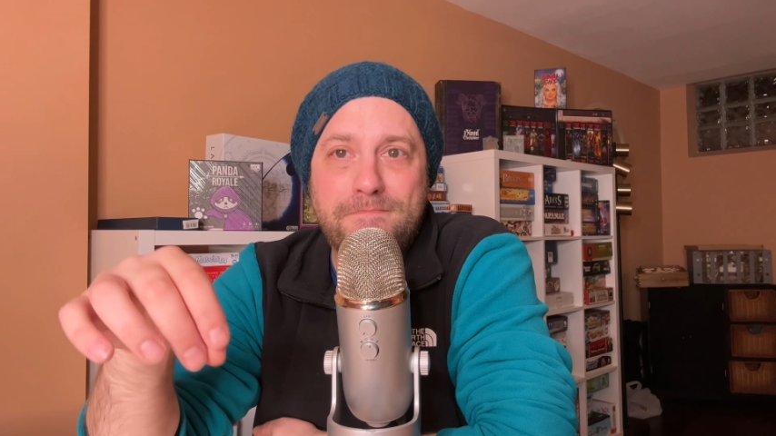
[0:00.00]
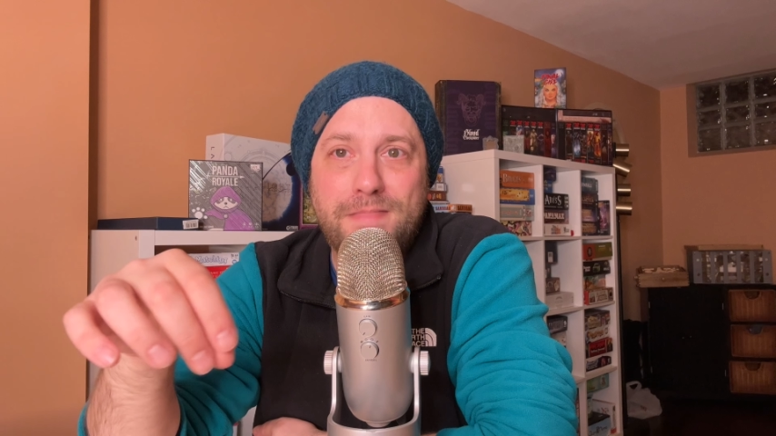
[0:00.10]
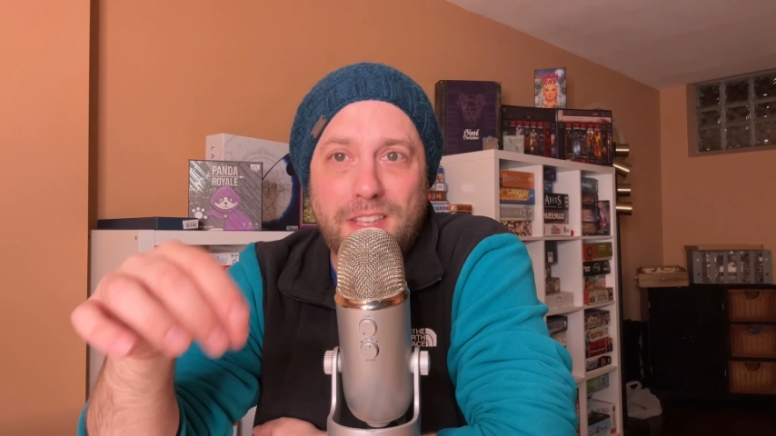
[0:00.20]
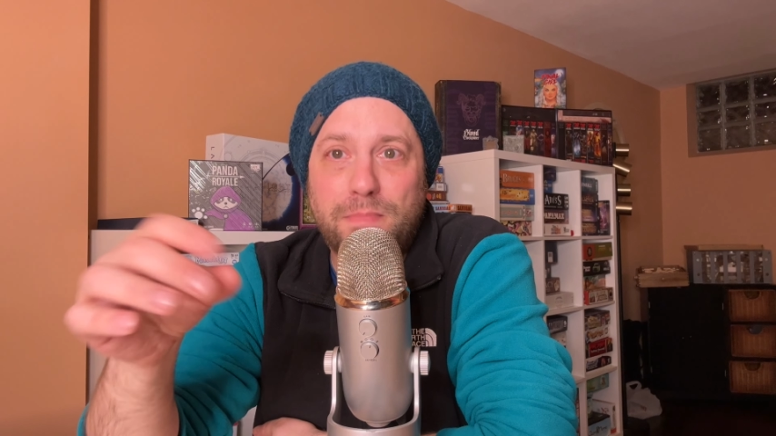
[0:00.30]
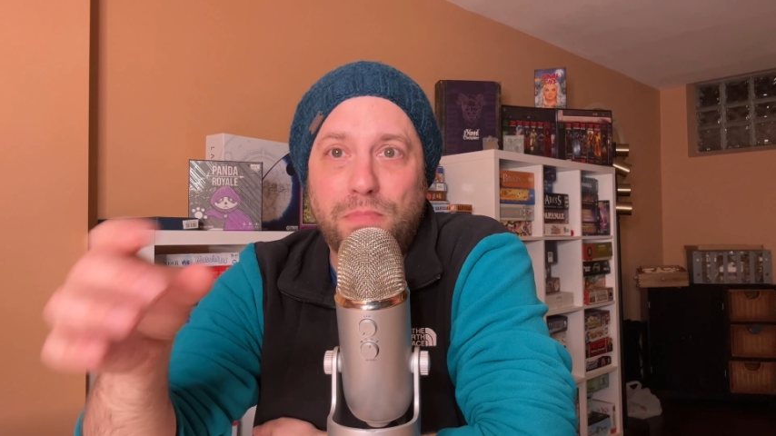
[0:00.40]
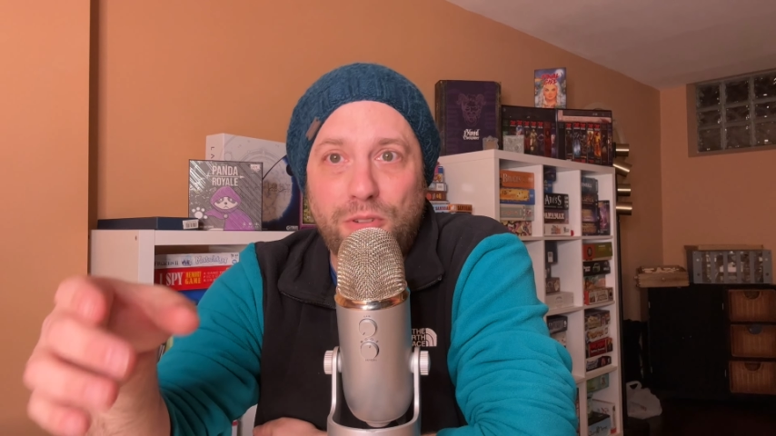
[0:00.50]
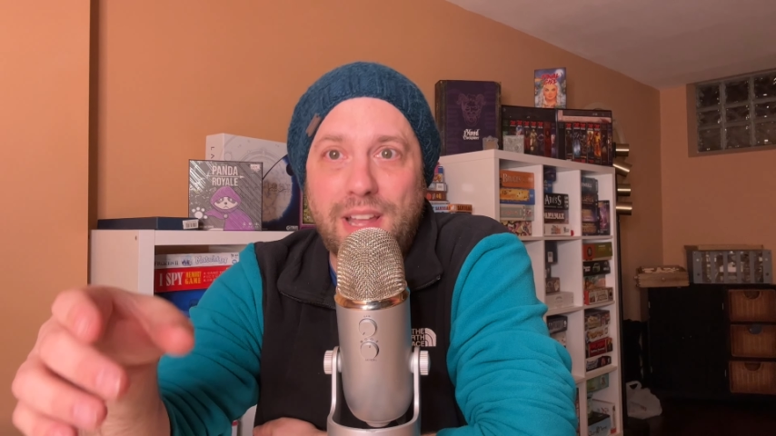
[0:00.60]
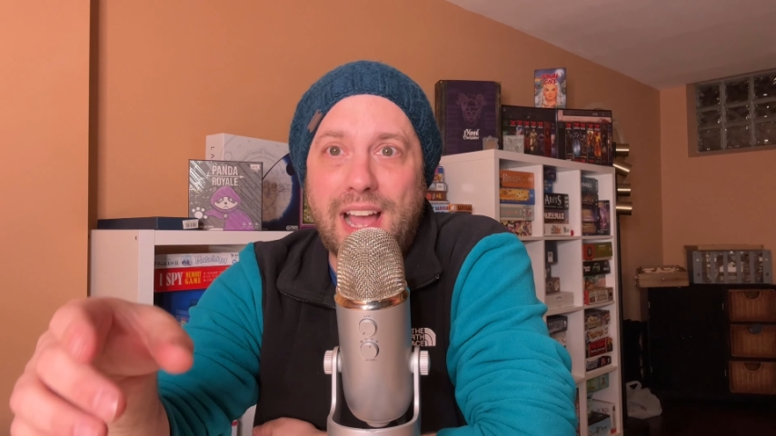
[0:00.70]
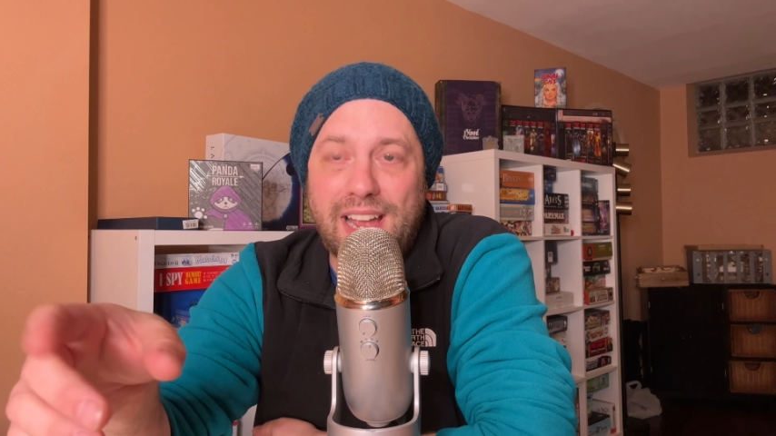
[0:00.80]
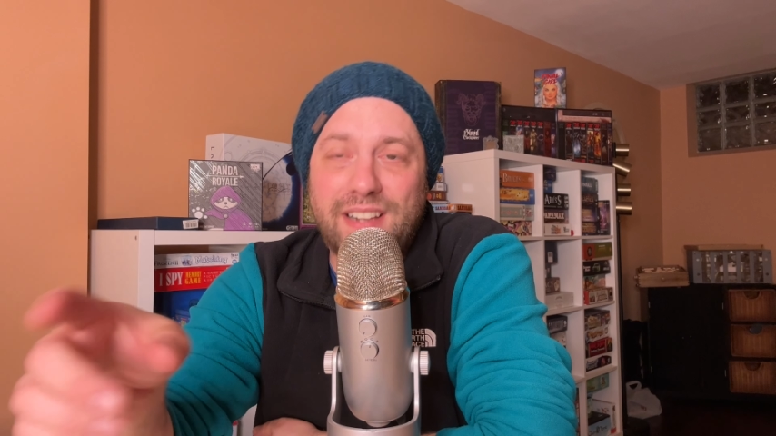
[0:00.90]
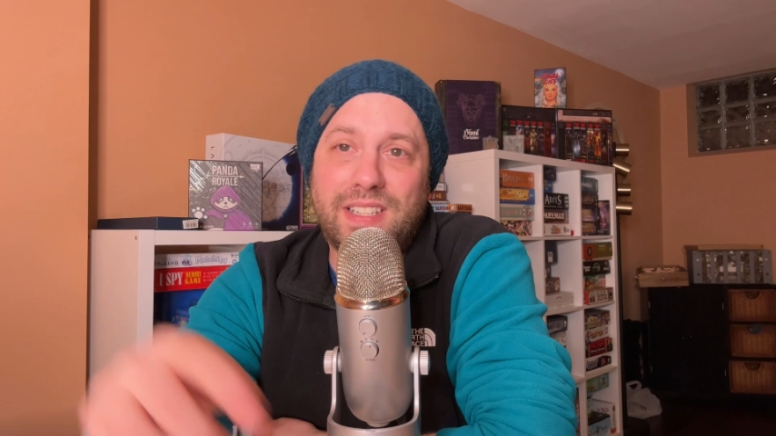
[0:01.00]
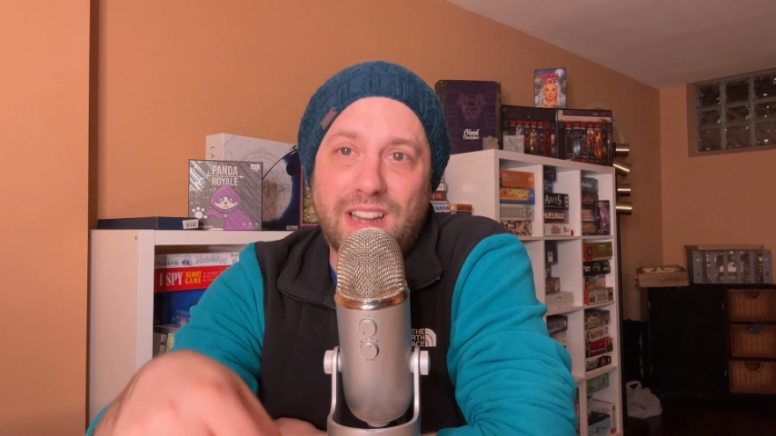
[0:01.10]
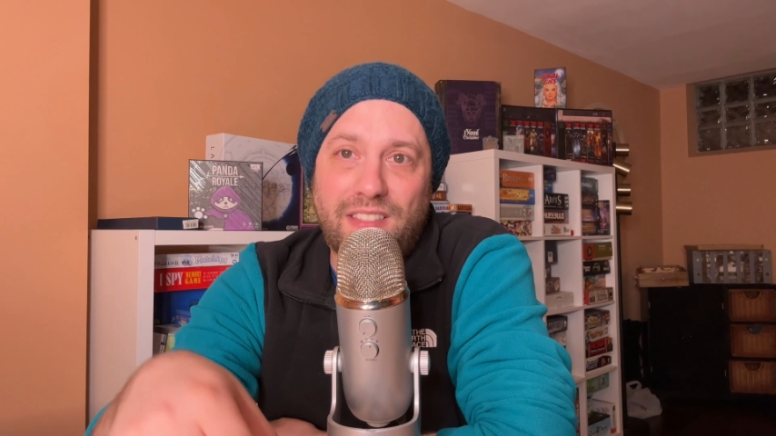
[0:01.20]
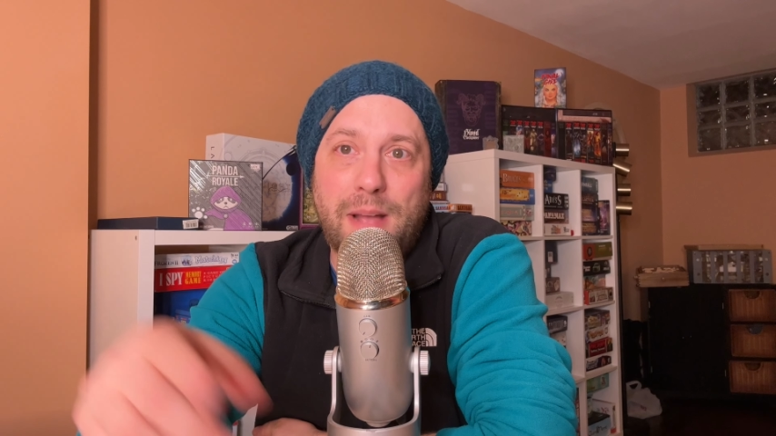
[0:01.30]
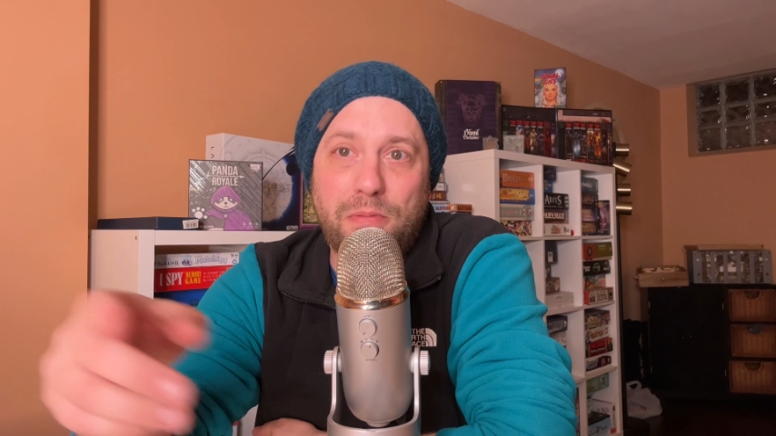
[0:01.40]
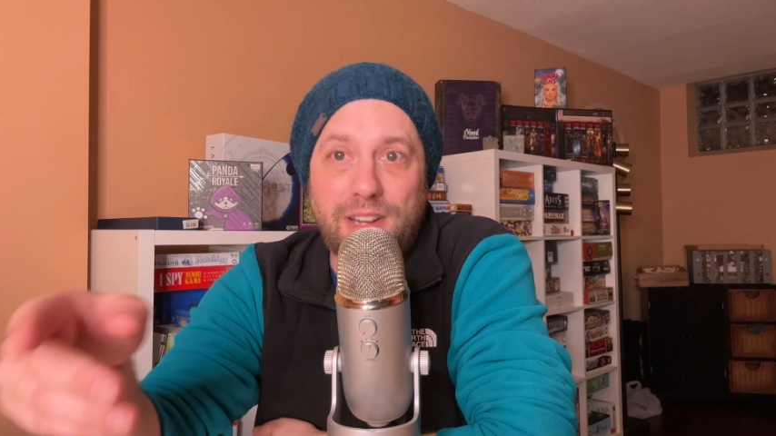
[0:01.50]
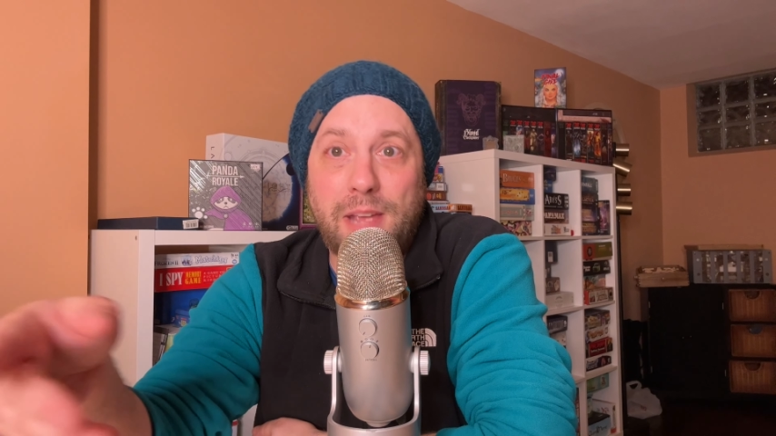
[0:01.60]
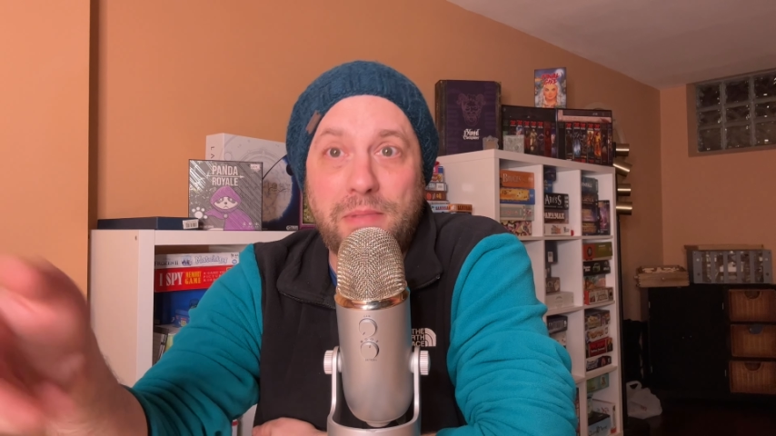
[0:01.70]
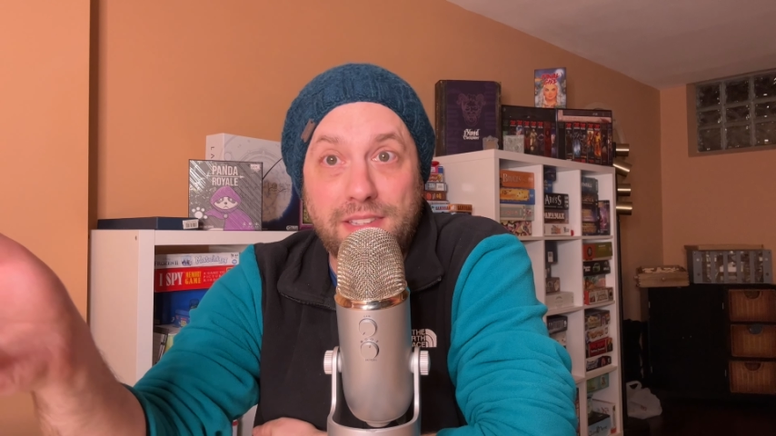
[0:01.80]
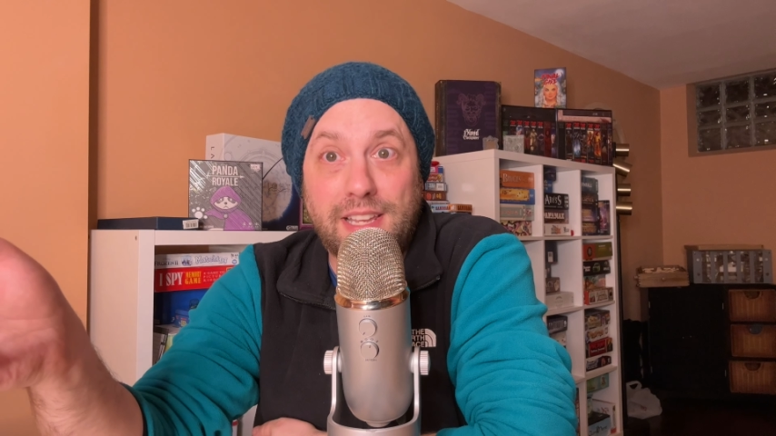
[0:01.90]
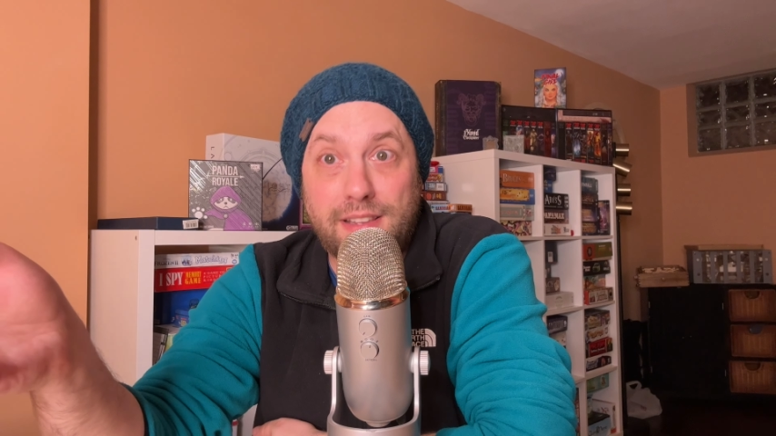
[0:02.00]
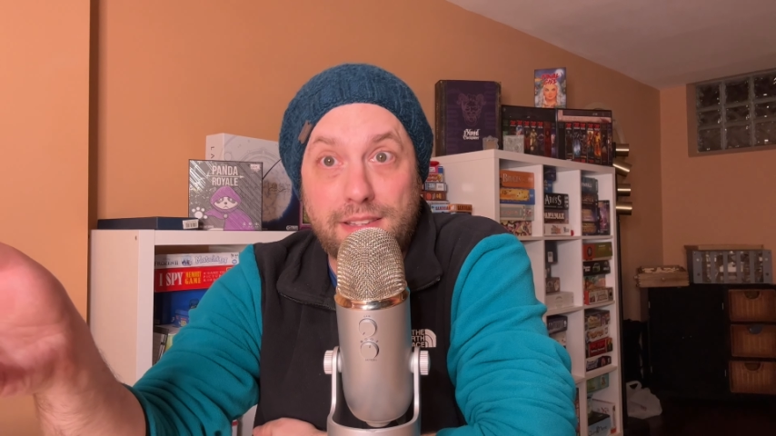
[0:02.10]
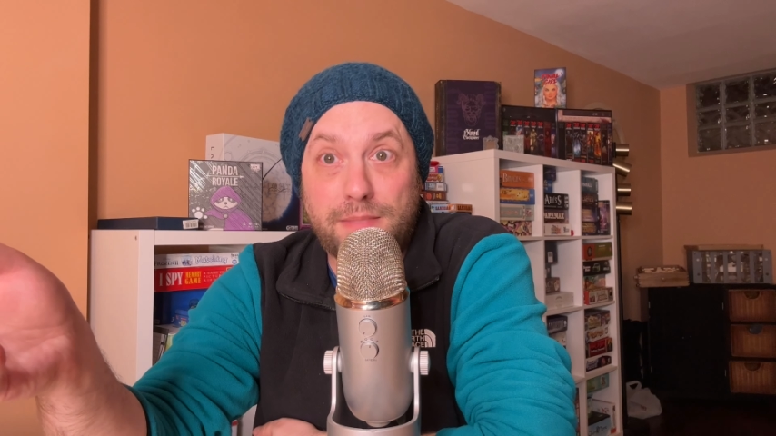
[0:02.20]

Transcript: this blue die instead of that blue die because this